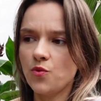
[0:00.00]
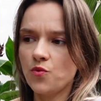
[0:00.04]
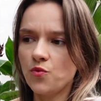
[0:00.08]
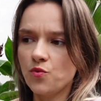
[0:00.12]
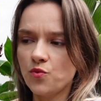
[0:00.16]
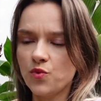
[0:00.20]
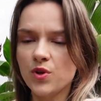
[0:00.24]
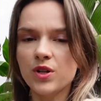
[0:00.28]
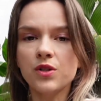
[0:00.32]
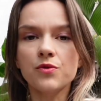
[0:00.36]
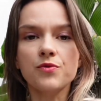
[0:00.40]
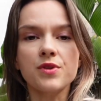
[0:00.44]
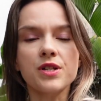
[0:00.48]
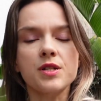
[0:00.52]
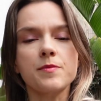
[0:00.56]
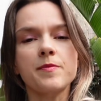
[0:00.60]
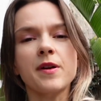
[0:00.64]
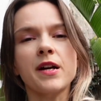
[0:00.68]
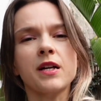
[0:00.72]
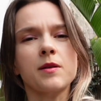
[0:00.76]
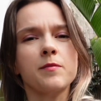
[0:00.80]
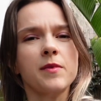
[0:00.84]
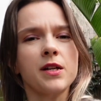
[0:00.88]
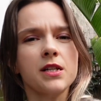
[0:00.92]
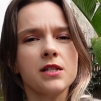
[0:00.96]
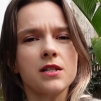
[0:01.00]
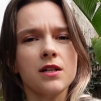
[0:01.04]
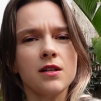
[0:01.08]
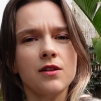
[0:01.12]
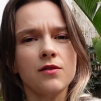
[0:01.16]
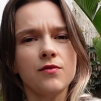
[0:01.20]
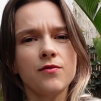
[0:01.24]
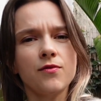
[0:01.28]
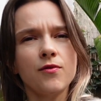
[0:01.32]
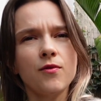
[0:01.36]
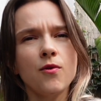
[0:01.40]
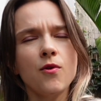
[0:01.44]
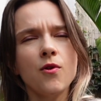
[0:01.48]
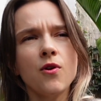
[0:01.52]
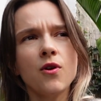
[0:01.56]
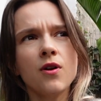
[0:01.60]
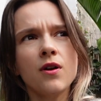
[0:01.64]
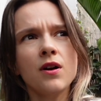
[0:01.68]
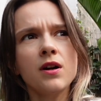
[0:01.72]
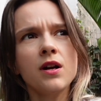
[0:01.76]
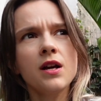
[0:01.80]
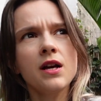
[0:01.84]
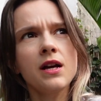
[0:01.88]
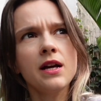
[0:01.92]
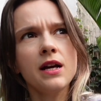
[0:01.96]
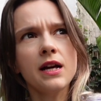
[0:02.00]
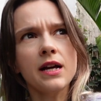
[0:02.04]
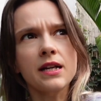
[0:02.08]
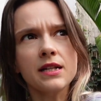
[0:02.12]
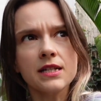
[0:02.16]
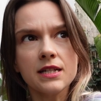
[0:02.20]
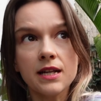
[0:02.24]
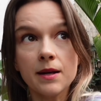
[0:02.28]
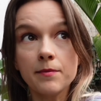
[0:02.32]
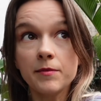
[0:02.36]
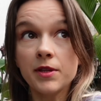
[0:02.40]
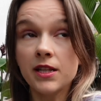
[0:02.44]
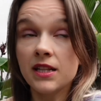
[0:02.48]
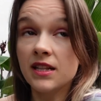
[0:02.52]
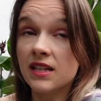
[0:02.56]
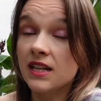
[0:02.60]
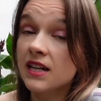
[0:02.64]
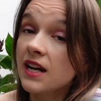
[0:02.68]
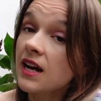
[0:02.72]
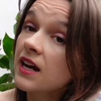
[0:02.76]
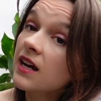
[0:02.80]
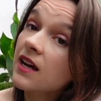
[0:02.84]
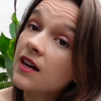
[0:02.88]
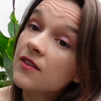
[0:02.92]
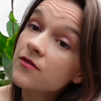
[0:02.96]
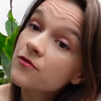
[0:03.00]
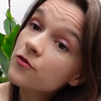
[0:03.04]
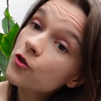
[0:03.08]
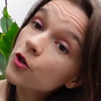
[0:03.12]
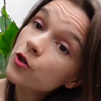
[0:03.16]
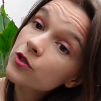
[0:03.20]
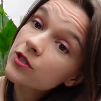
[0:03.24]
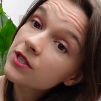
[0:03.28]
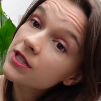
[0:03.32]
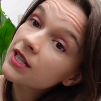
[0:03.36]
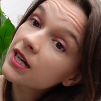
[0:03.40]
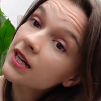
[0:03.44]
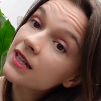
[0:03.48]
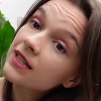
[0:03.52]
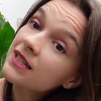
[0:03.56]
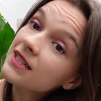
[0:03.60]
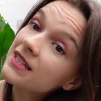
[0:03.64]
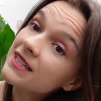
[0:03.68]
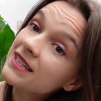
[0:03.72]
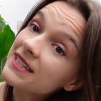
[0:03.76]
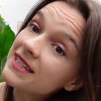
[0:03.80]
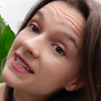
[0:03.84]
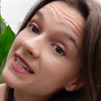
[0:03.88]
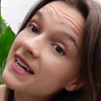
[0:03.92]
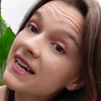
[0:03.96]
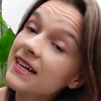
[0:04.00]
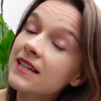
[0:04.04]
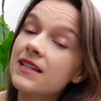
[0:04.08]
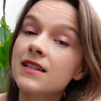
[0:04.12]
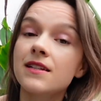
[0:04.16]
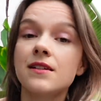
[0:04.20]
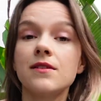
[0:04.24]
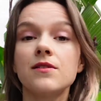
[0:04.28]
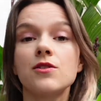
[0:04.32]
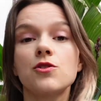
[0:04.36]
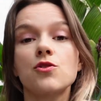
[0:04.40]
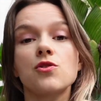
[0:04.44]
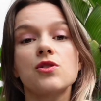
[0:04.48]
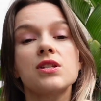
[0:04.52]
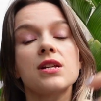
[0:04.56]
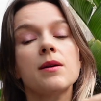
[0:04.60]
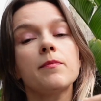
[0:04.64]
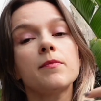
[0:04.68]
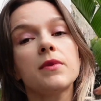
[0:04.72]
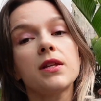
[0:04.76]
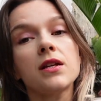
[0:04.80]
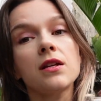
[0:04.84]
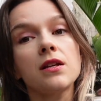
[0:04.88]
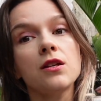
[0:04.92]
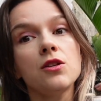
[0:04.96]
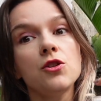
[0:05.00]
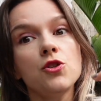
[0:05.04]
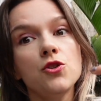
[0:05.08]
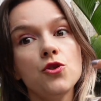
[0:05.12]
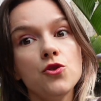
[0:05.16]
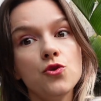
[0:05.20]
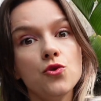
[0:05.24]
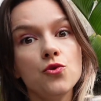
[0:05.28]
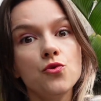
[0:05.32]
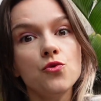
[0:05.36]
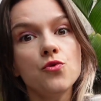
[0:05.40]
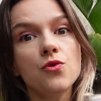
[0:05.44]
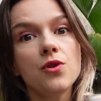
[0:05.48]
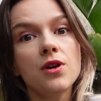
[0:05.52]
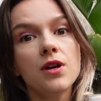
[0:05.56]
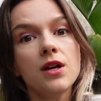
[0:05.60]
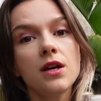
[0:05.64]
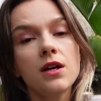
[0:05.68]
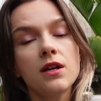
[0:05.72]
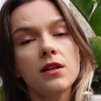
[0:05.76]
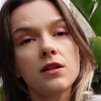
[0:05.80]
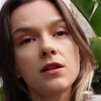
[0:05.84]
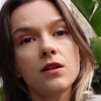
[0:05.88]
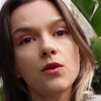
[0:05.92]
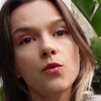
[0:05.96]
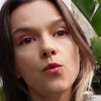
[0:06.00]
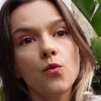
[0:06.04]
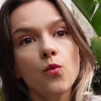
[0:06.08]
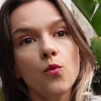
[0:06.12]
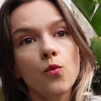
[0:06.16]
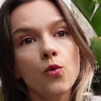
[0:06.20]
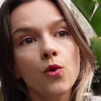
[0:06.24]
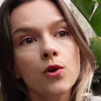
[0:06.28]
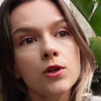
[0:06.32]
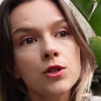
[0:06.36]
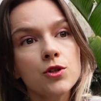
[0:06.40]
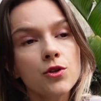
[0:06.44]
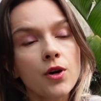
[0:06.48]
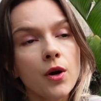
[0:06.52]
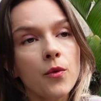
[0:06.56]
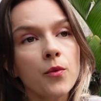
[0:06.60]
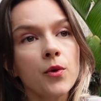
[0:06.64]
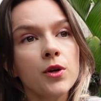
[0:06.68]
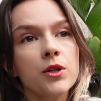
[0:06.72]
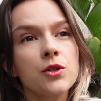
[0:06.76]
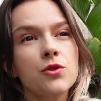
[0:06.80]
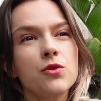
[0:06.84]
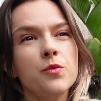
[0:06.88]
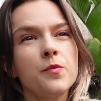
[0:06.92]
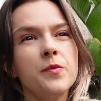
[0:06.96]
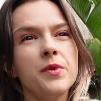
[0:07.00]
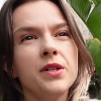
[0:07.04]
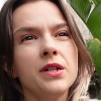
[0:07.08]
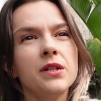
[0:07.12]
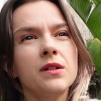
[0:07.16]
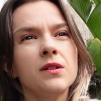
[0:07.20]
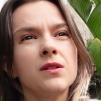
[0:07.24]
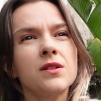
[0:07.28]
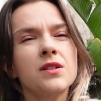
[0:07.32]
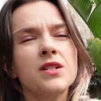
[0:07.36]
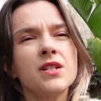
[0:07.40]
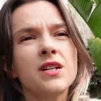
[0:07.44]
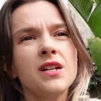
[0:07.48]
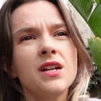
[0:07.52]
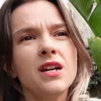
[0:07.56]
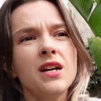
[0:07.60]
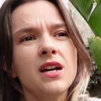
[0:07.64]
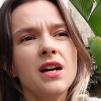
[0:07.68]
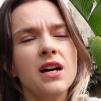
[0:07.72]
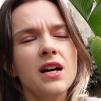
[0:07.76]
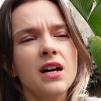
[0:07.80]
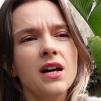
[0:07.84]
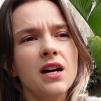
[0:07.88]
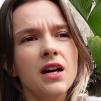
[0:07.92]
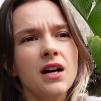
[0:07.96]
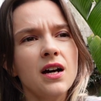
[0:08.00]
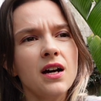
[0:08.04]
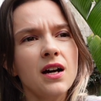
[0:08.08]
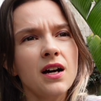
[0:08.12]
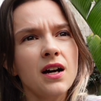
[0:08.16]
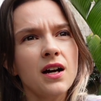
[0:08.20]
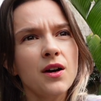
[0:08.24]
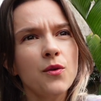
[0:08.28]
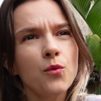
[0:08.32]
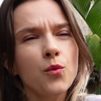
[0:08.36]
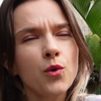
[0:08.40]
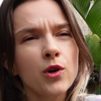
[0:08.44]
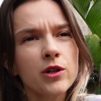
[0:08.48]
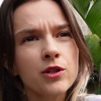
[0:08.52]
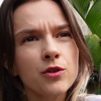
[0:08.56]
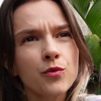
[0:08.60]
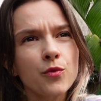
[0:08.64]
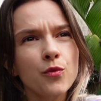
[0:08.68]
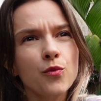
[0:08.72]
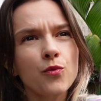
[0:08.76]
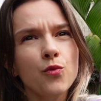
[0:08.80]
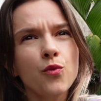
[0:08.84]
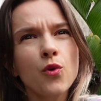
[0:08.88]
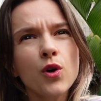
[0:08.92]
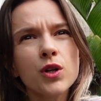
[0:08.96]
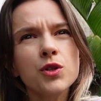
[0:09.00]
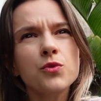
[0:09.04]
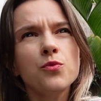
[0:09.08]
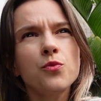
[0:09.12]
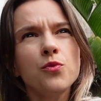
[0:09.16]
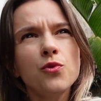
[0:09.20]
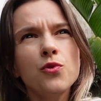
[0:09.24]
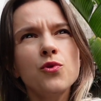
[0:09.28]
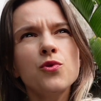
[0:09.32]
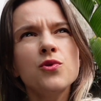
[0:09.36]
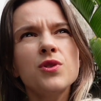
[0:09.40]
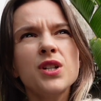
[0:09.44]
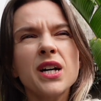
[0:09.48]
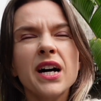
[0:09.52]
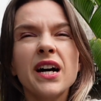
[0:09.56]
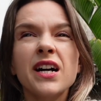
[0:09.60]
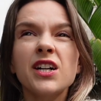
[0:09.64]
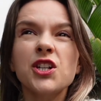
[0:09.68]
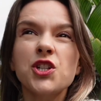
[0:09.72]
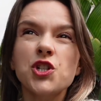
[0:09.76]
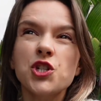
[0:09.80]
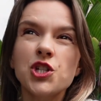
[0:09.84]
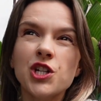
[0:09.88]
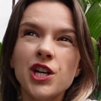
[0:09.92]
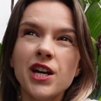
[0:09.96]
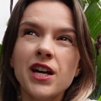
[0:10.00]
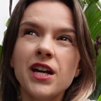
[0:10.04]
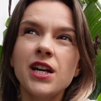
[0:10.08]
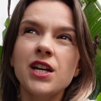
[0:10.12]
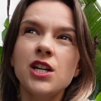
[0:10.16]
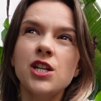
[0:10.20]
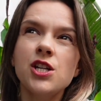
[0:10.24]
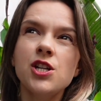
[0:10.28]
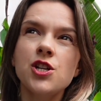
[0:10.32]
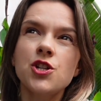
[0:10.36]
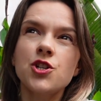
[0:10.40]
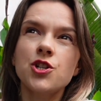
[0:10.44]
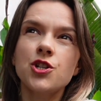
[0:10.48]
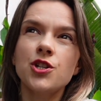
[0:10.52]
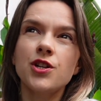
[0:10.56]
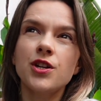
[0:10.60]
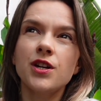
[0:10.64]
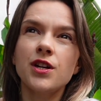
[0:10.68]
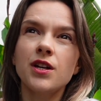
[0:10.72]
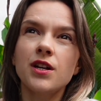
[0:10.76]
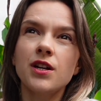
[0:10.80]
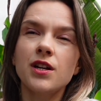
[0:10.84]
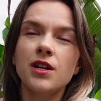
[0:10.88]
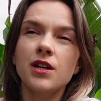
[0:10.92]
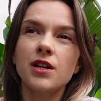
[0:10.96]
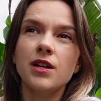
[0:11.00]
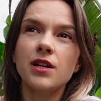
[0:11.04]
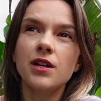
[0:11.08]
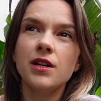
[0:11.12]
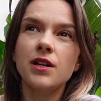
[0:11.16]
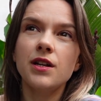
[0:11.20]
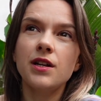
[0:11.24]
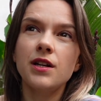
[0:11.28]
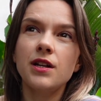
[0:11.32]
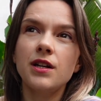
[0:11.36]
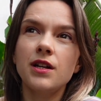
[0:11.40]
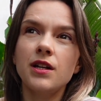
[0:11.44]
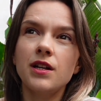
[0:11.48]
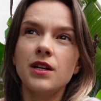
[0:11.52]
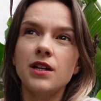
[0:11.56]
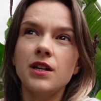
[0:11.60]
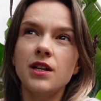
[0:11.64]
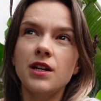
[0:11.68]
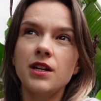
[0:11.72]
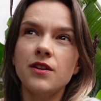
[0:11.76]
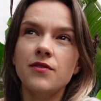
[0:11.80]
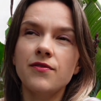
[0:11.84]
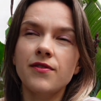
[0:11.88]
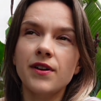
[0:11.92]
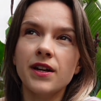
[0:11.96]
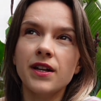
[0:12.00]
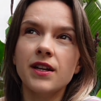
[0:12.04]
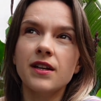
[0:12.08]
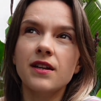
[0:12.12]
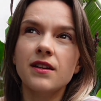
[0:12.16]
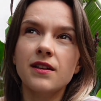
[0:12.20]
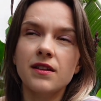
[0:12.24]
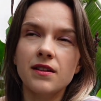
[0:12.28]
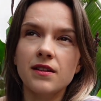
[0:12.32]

will respect myself for, and something that I have not done yet. So something new. What do I want to build? what would I change if I